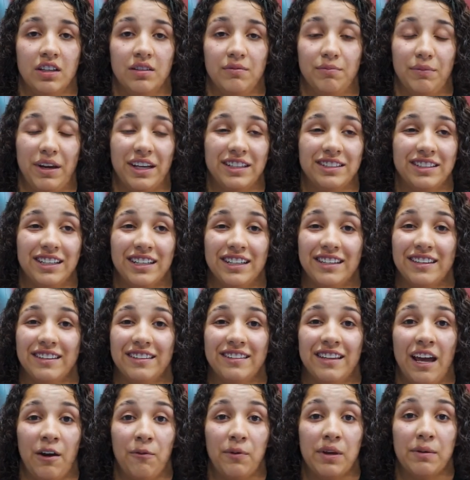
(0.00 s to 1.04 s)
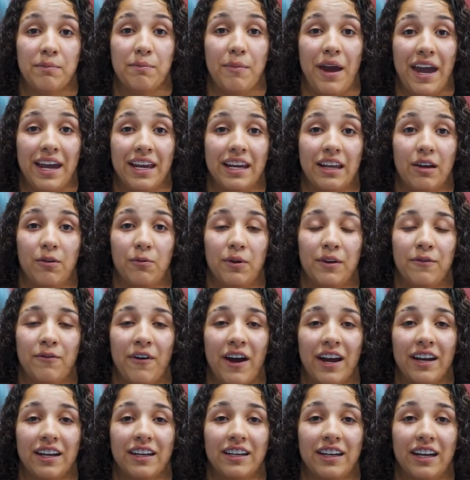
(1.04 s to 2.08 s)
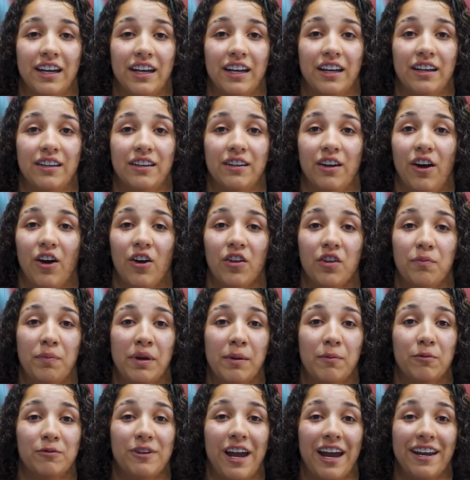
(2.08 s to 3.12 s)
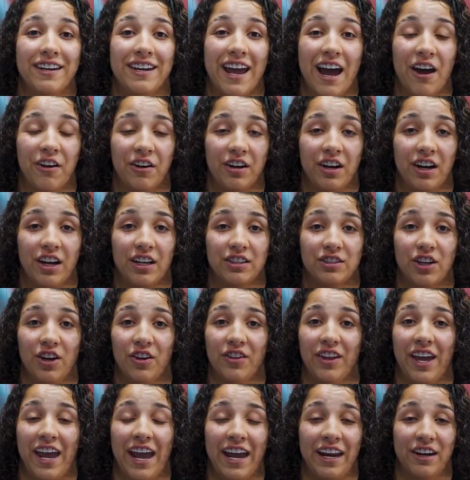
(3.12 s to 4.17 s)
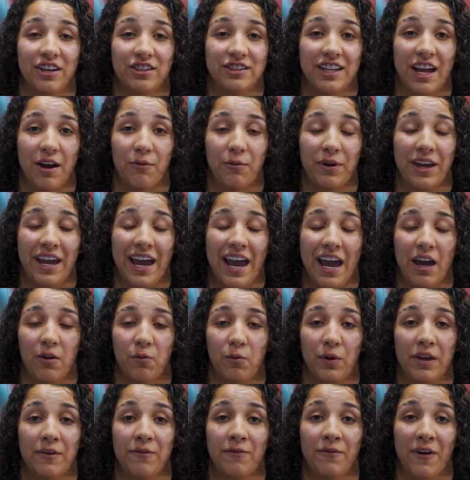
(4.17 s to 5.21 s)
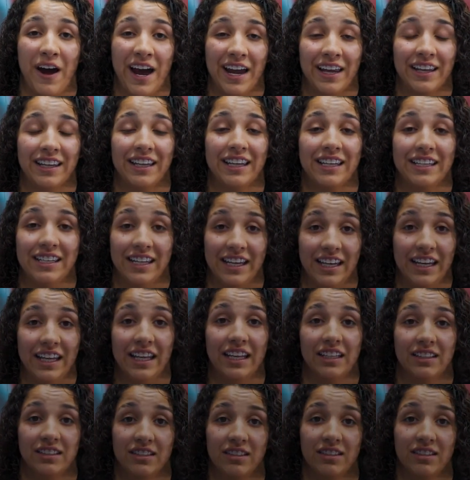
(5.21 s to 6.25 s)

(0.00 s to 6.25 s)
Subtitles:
Basically, that we made it. We finally did it. All the people that doubted us, all the haters that we had, we finally did it.